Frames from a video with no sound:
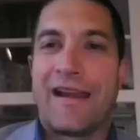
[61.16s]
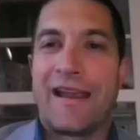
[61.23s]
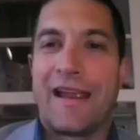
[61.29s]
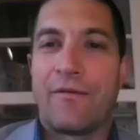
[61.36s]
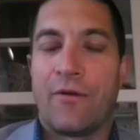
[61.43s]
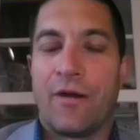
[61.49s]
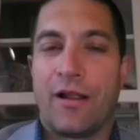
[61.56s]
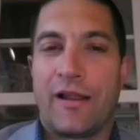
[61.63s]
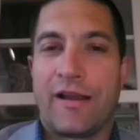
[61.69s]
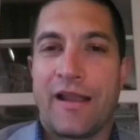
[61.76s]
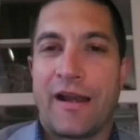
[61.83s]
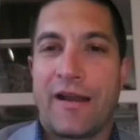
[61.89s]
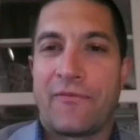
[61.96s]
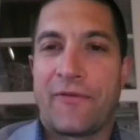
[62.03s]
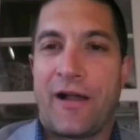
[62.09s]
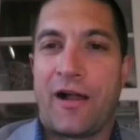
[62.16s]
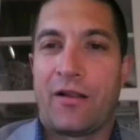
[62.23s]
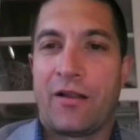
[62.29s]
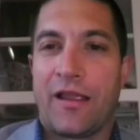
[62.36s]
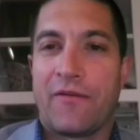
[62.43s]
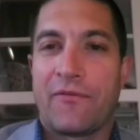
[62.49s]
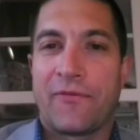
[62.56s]
It really did. It
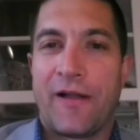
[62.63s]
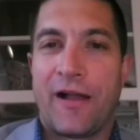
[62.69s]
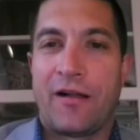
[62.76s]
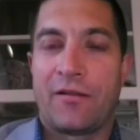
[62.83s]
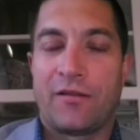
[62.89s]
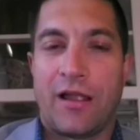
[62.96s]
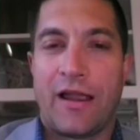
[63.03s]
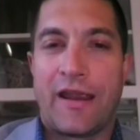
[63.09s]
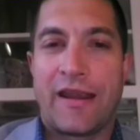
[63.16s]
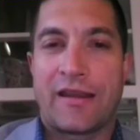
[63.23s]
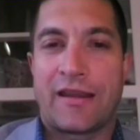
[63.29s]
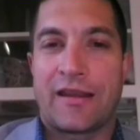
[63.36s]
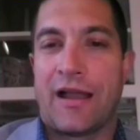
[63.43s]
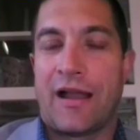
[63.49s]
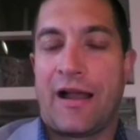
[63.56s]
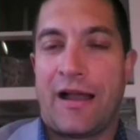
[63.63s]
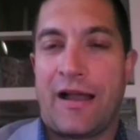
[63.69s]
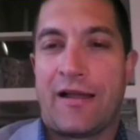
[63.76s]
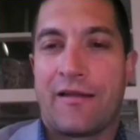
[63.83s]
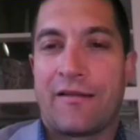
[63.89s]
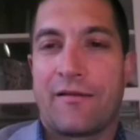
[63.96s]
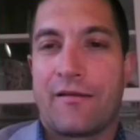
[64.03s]
felt it felt like
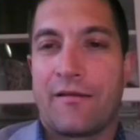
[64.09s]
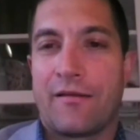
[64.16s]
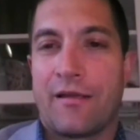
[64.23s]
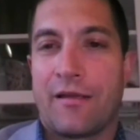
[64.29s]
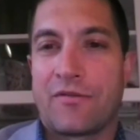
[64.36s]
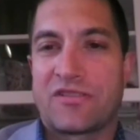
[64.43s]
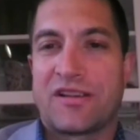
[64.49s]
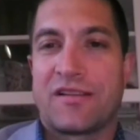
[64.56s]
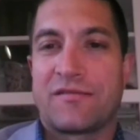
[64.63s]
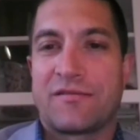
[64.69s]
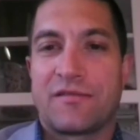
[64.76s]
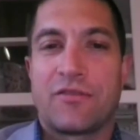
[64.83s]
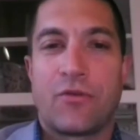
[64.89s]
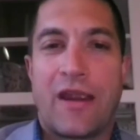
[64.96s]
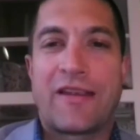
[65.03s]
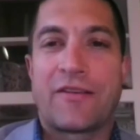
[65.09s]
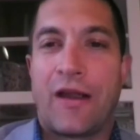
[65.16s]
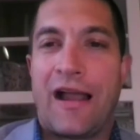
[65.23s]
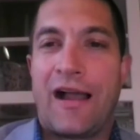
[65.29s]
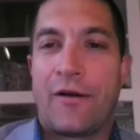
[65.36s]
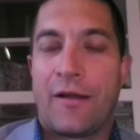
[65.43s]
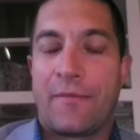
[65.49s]
uh, it was a great
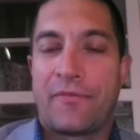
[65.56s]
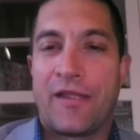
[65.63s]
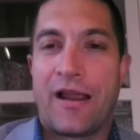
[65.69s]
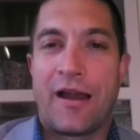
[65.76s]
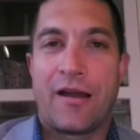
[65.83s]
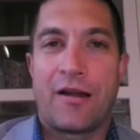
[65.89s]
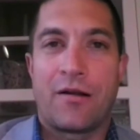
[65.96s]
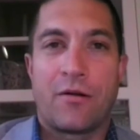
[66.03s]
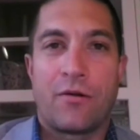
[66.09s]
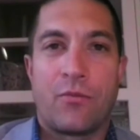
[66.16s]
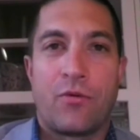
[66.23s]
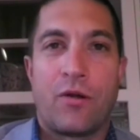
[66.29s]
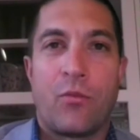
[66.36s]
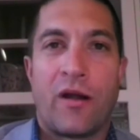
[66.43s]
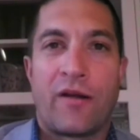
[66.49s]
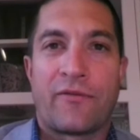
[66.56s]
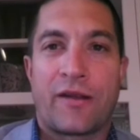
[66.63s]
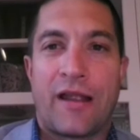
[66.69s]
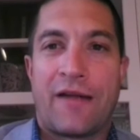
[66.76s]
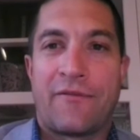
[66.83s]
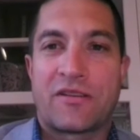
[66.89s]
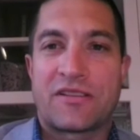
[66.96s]
crowd up there. Wonderful
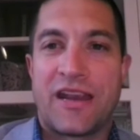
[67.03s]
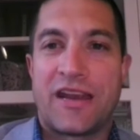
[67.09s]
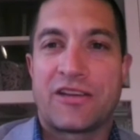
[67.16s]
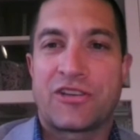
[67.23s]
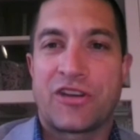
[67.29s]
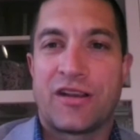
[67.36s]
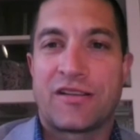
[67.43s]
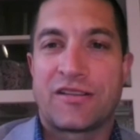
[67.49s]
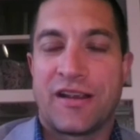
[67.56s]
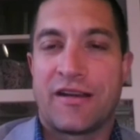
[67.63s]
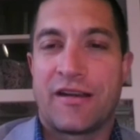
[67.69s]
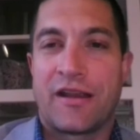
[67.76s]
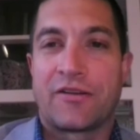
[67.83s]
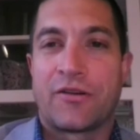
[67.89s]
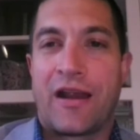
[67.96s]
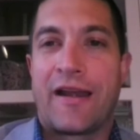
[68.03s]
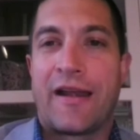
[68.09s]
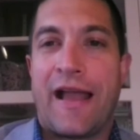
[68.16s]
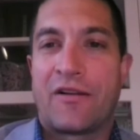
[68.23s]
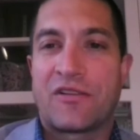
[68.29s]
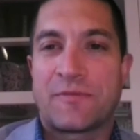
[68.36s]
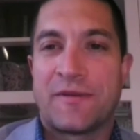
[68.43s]
conversations and, and great
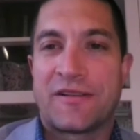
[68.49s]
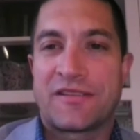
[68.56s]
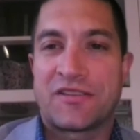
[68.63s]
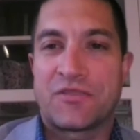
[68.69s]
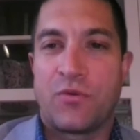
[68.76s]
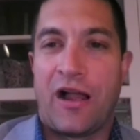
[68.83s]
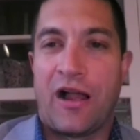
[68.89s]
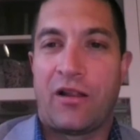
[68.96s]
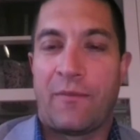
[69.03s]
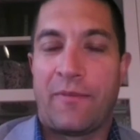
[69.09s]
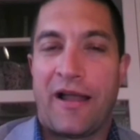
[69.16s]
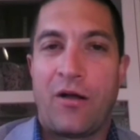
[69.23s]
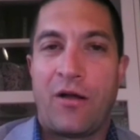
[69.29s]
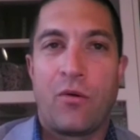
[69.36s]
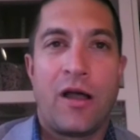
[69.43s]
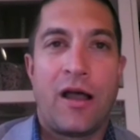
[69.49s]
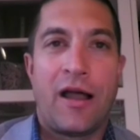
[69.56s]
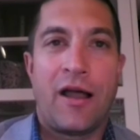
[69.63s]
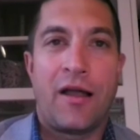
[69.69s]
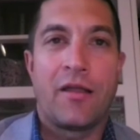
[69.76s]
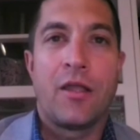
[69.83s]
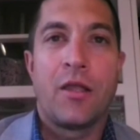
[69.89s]
announcements as well about
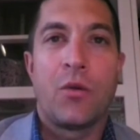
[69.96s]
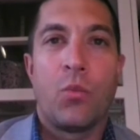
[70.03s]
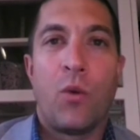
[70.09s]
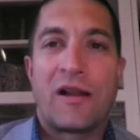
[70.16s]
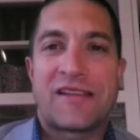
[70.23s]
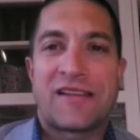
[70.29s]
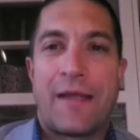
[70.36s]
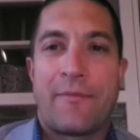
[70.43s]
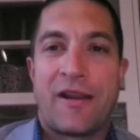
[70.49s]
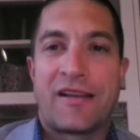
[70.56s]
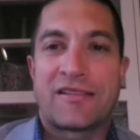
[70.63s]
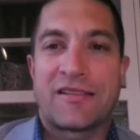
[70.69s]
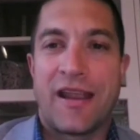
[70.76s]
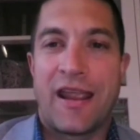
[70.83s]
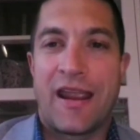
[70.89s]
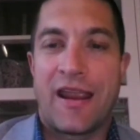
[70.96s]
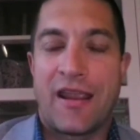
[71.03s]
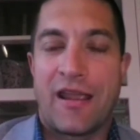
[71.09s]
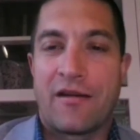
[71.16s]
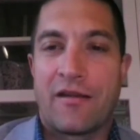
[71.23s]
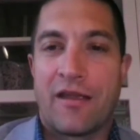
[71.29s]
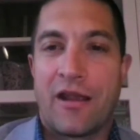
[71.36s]
uh, what's happening today
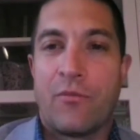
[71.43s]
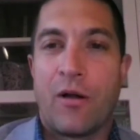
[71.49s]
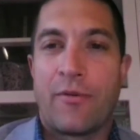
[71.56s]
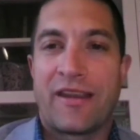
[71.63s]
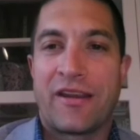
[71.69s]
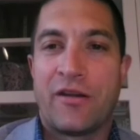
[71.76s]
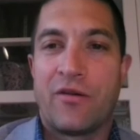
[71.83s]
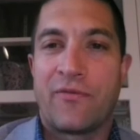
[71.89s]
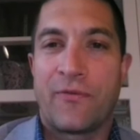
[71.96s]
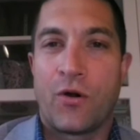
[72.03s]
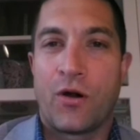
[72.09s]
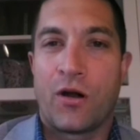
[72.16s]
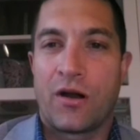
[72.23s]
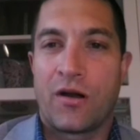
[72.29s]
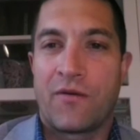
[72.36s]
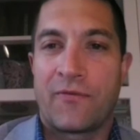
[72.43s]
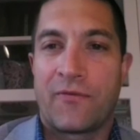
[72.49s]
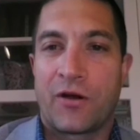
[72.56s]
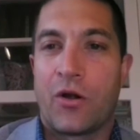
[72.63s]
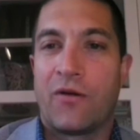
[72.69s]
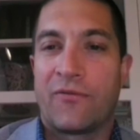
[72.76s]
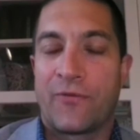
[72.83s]
and, and what we can do for for
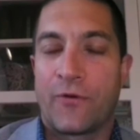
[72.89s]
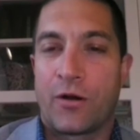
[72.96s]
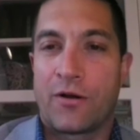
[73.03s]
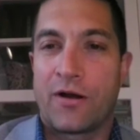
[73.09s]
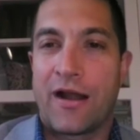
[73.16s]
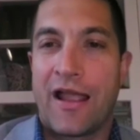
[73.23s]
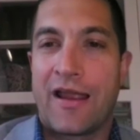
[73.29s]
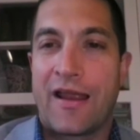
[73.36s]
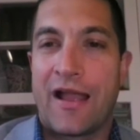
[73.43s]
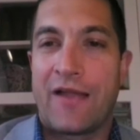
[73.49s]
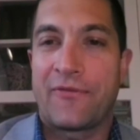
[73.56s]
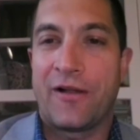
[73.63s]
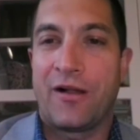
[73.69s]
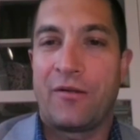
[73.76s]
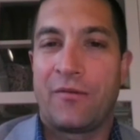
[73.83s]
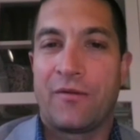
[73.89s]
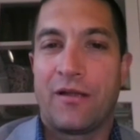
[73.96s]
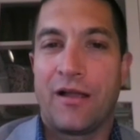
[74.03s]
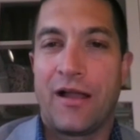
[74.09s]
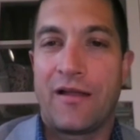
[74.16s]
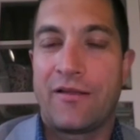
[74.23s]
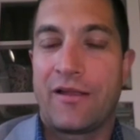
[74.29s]
going forward. I, I felt
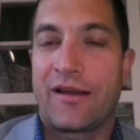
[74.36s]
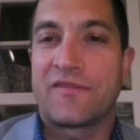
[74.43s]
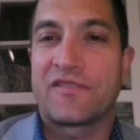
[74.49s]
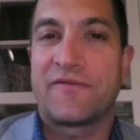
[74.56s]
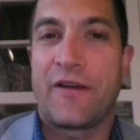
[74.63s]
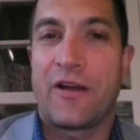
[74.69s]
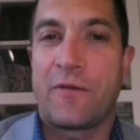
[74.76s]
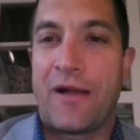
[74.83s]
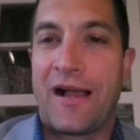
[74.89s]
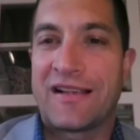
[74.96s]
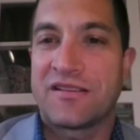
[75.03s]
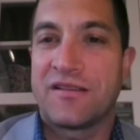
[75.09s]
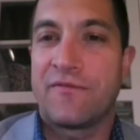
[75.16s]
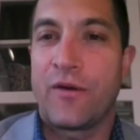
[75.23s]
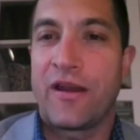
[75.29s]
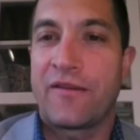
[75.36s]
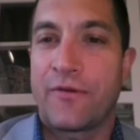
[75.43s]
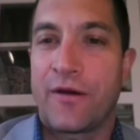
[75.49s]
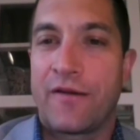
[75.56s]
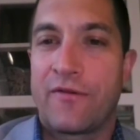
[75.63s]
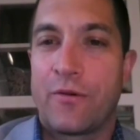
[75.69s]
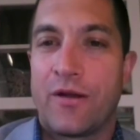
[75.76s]
uh, like it was a very positive week
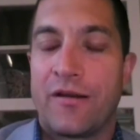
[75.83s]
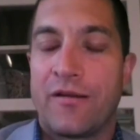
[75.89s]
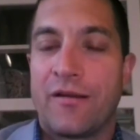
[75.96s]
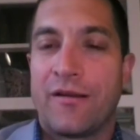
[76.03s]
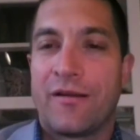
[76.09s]
for everyone.